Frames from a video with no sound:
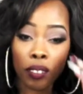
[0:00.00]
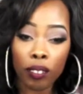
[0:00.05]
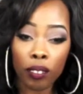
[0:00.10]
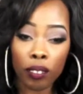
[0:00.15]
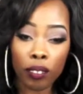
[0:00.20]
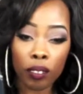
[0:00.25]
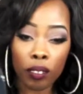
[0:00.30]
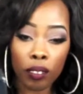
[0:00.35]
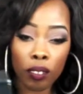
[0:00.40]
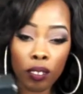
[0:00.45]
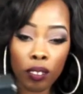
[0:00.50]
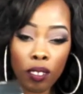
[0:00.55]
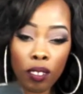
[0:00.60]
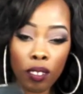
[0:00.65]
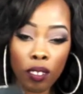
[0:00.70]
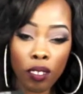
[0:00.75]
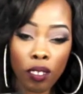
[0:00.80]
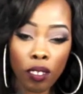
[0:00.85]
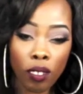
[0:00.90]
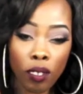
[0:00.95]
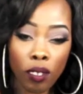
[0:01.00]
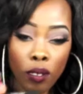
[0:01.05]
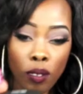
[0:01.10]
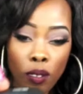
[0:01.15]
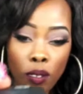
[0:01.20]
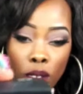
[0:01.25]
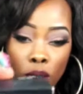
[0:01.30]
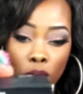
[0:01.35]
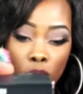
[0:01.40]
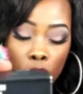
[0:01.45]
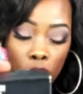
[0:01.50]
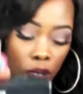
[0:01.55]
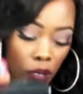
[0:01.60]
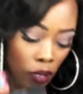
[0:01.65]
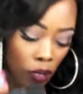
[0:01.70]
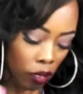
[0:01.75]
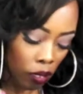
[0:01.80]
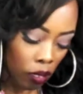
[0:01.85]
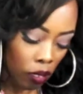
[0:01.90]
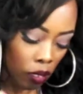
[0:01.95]

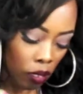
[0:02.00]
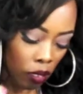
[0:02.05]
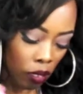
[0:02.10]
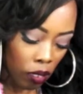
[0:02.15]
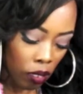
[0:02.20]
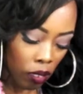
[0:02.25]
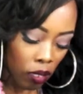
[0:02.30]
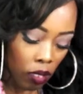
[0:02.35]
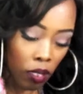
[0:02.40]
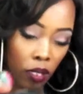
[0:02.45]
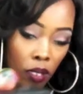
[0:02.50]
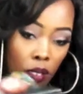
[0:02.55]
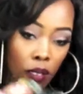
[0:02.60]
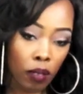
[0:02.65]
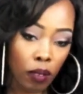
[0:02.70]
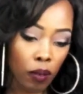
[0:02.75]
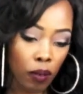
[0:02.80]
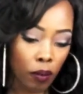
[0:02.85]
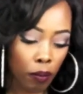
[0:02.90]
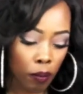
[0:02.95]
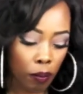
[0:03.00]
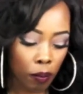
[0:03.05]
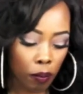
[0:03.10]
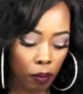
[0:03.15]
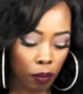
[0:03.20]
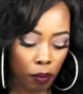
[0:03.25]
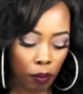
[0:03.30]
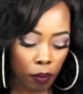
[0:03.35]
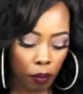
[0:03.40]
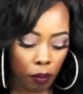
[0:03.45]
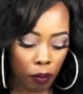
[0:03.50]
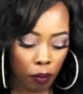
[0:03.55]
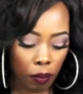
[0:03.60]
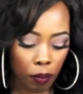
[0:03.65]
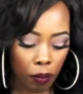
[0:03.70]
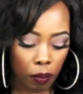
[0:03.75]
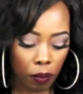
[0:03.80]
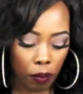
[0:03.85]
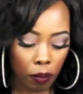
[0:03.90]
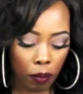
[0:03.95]

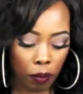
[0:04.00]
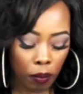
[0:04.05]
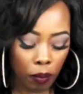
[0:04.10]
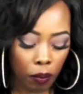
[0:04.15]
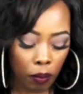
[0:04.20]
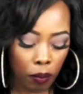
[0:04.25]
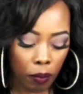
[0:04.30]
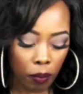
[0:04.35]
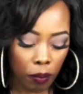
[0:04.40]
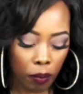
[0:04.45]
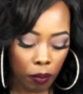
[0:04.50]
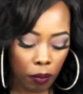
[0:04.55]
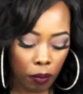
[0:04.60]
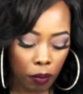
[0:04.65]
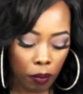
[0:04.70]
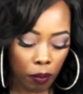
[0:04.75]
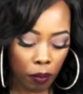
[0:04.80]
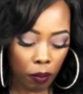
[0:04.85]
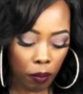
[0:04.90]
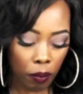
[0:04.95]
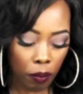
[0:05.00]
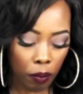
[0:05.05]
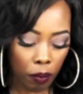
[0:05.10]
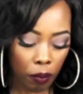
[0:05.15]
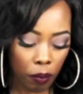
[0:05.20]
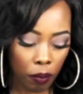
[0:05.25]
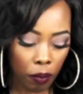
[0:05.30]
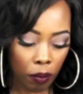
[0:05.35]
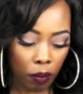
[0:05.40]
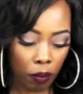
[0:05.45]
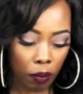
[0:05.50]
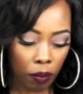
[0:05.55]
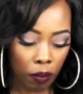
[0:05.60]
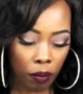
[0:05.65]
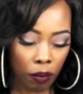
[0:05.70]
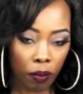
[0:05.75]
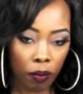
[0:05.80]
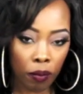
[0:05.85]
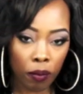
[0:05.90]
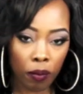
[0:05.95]

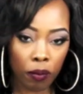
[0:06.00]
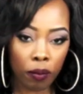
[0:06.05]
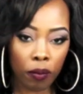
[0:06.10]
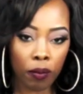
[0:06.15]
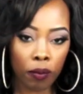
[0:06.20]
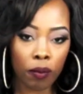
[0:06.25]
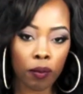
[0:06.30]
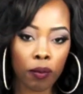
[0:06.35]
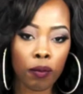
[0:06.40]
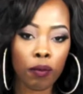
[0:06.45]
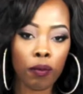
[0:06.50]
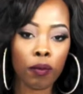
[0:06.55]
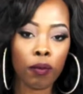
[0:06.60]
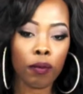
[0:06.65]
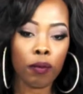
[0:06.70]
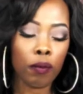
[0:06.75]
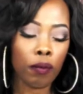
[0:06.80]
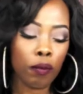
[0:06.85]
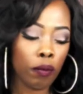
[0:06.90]
(silence)